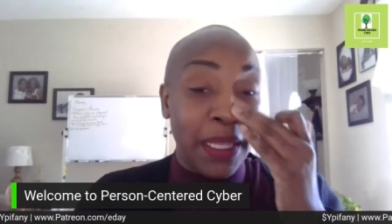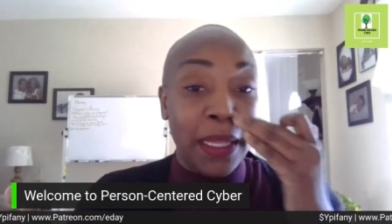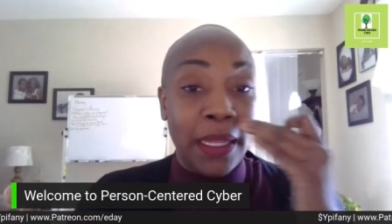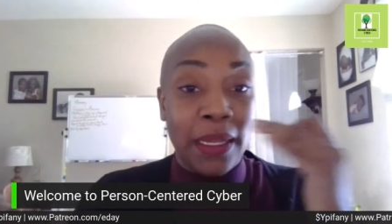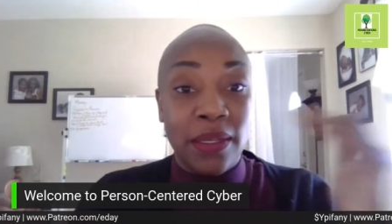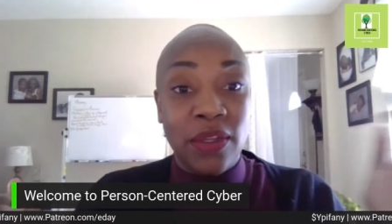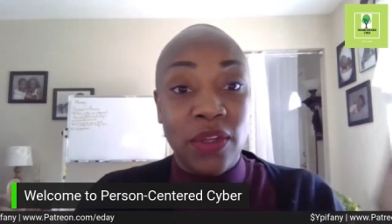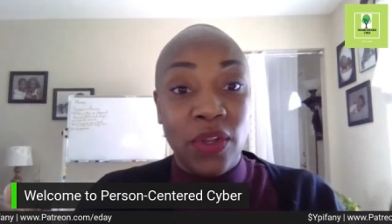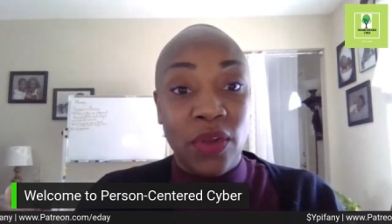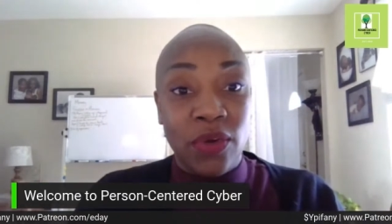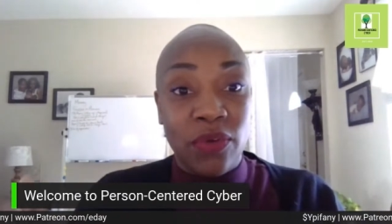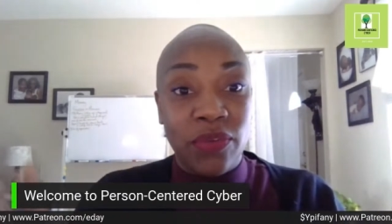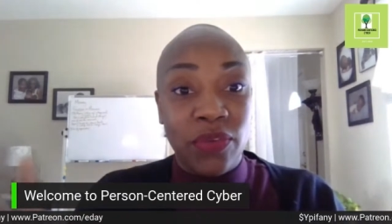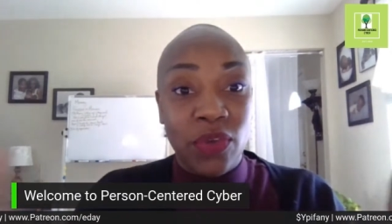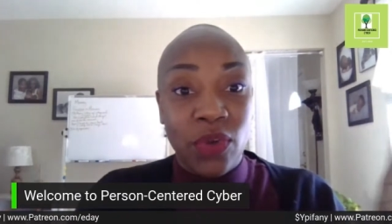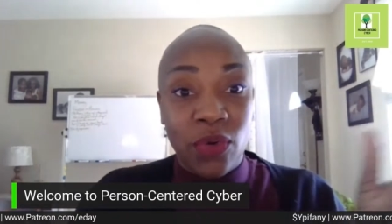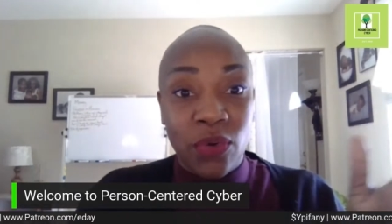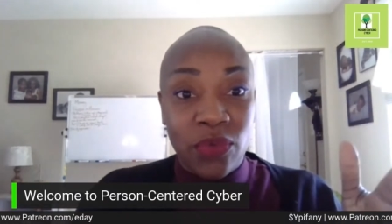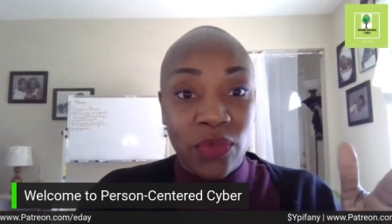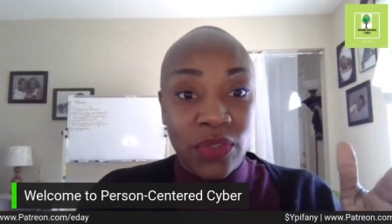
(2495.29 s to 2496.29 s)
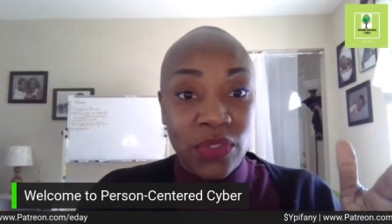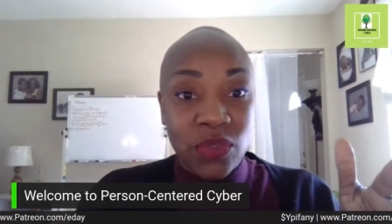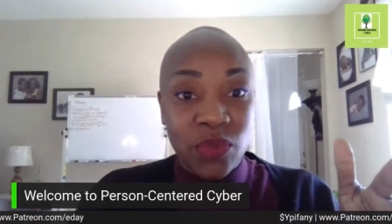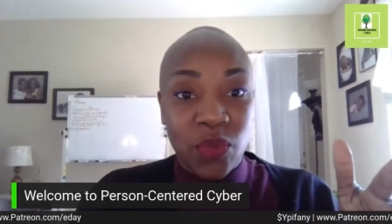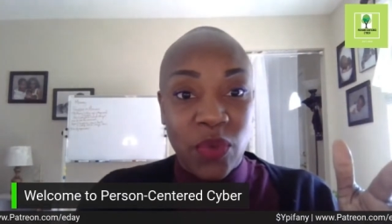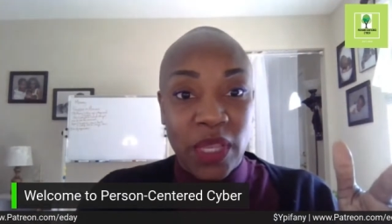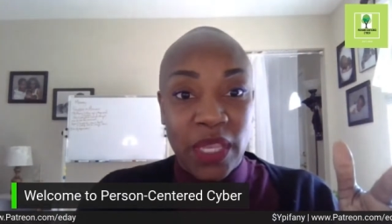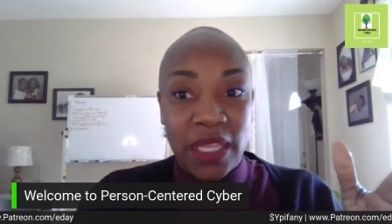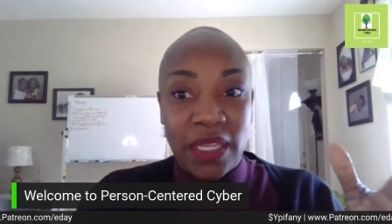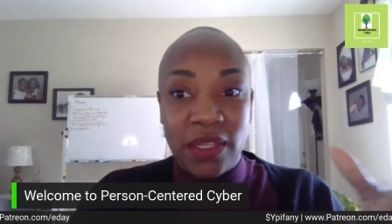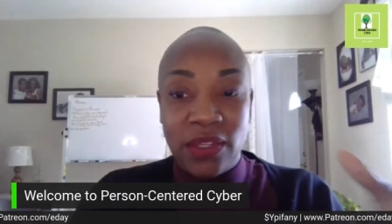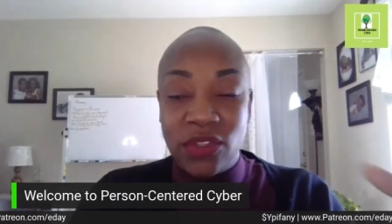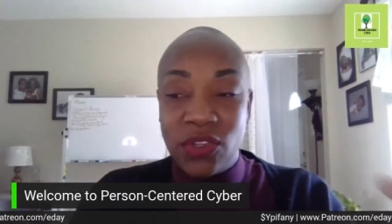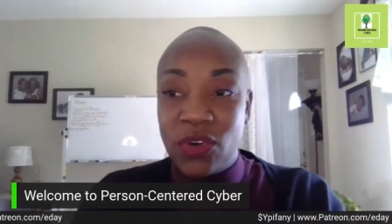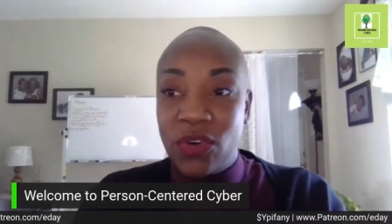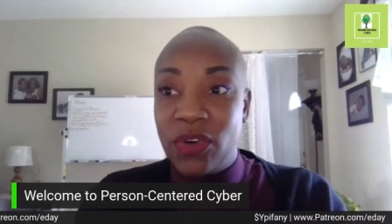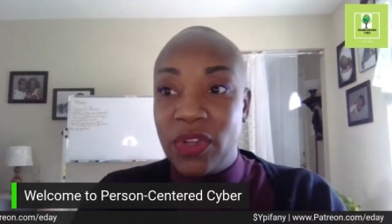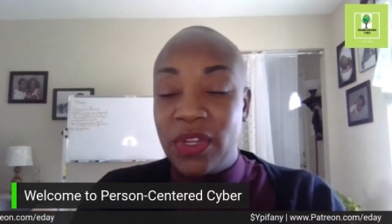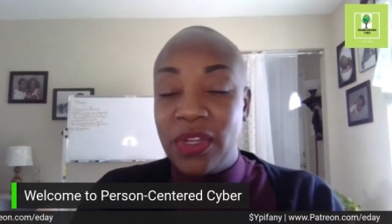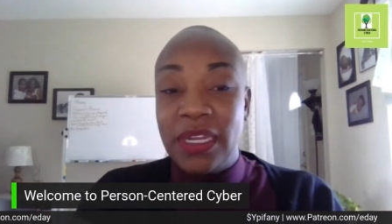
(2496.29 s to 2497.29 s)
And, you know, if you go this way and you
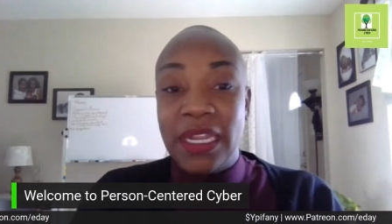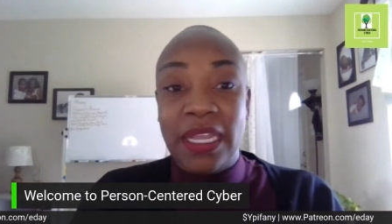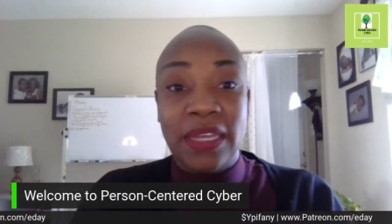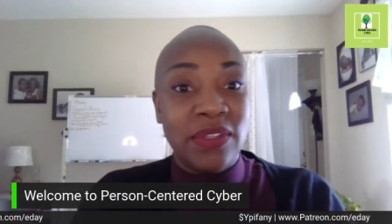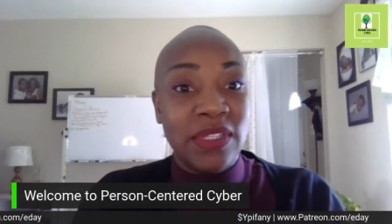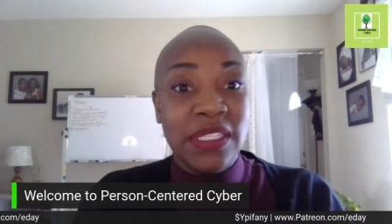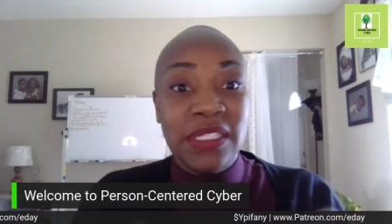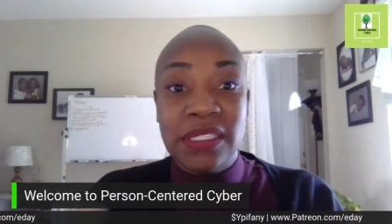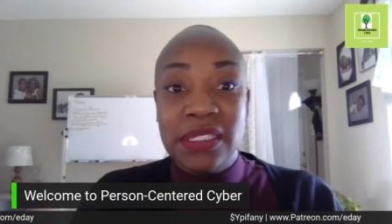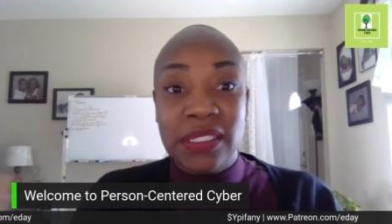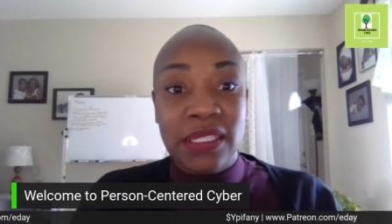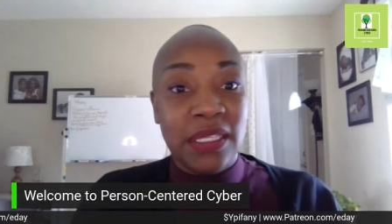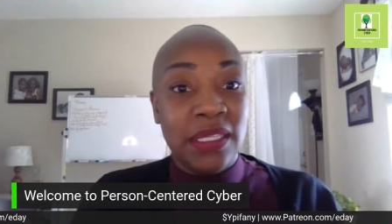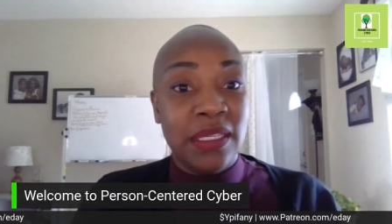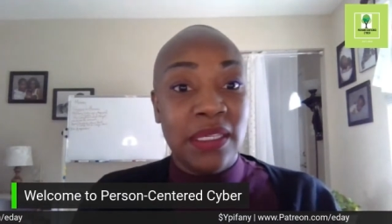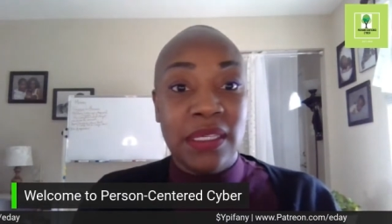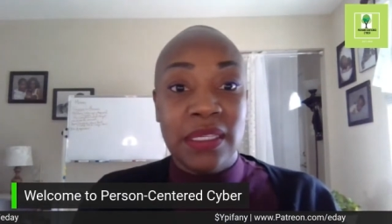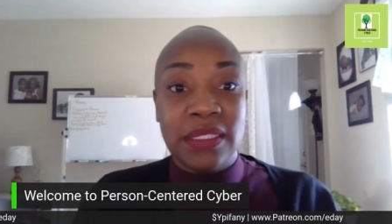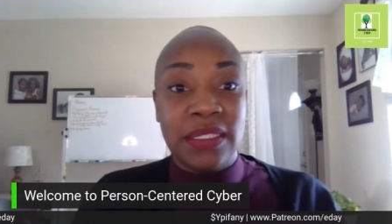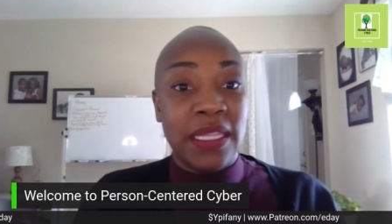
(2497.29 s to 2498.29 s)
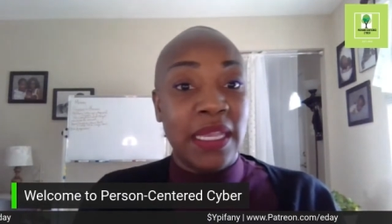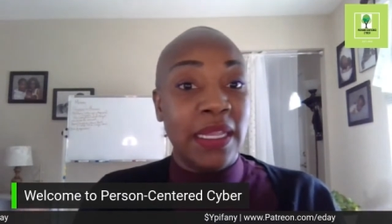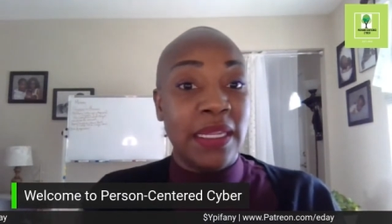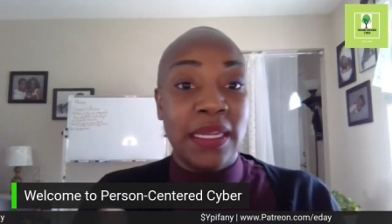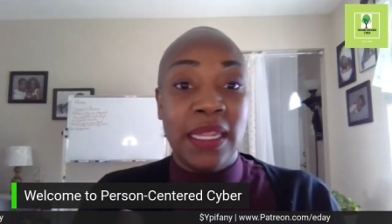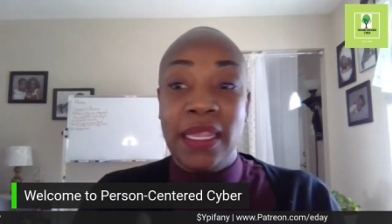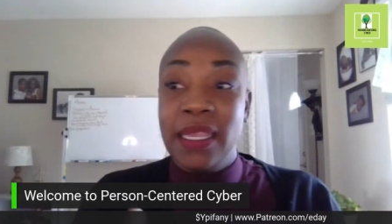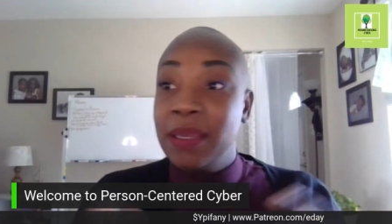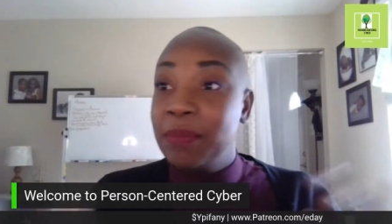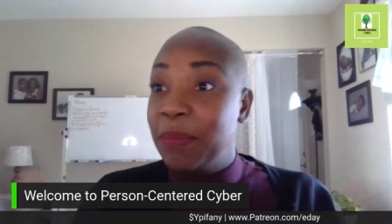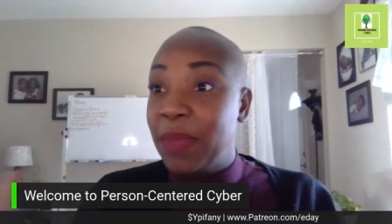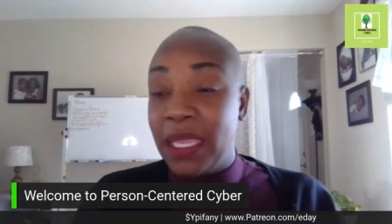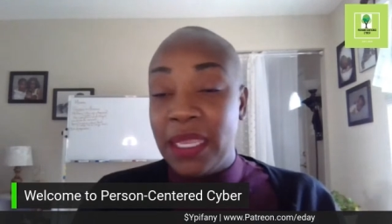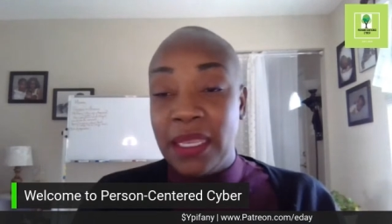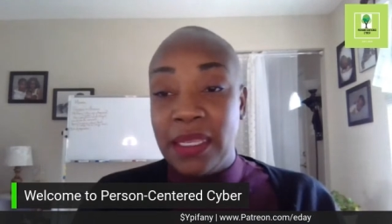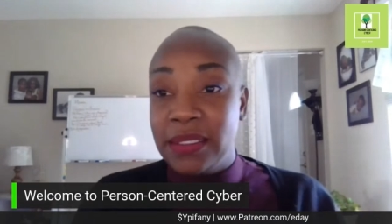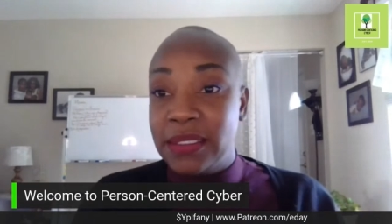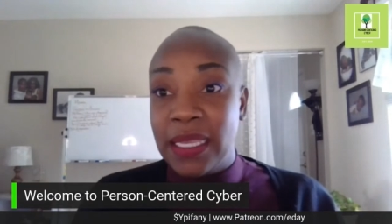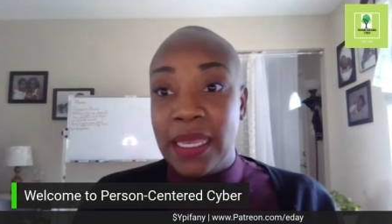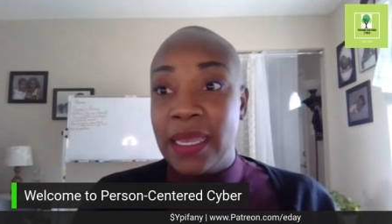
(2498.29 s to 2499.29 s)
turn here. Now, DC is like a damn
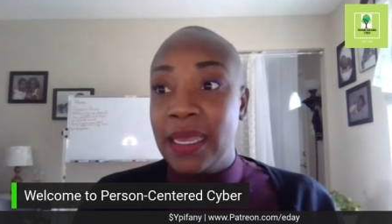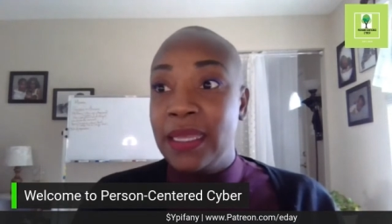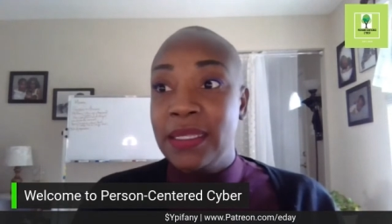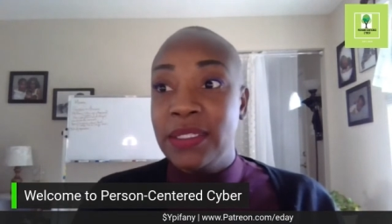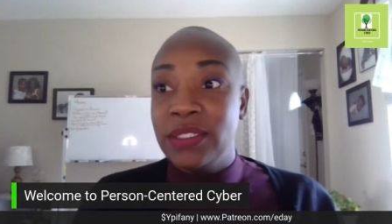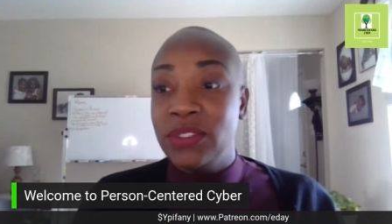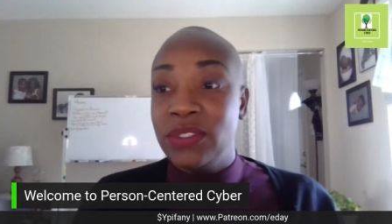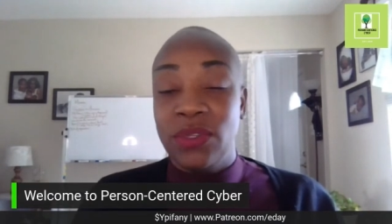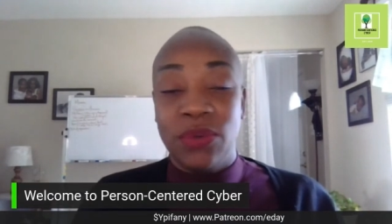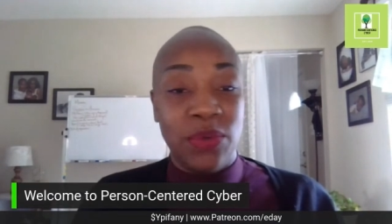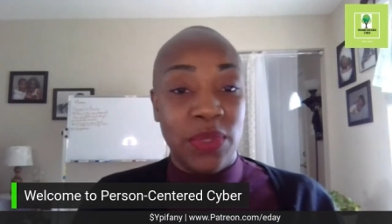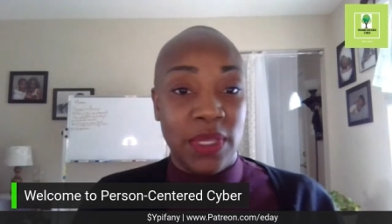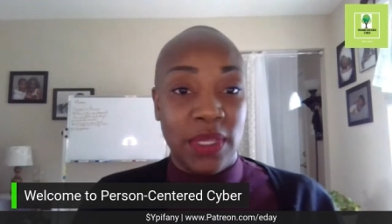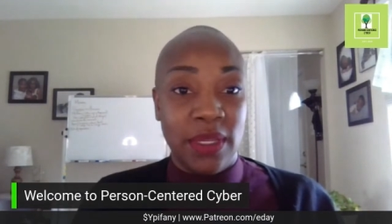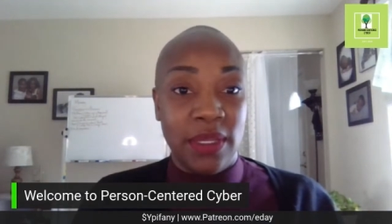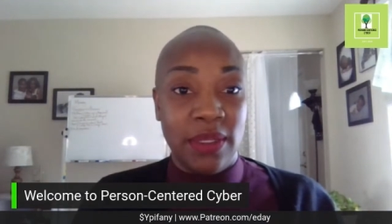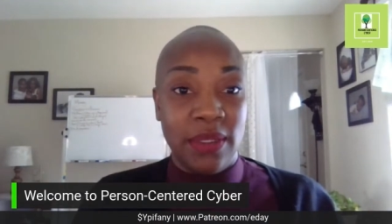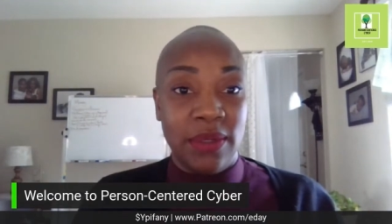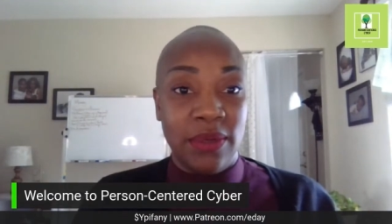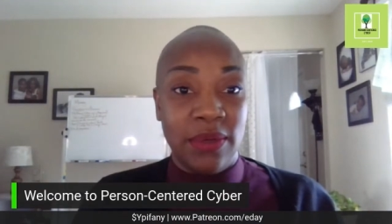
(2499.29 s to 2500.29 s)
maze. I, I just don't get it.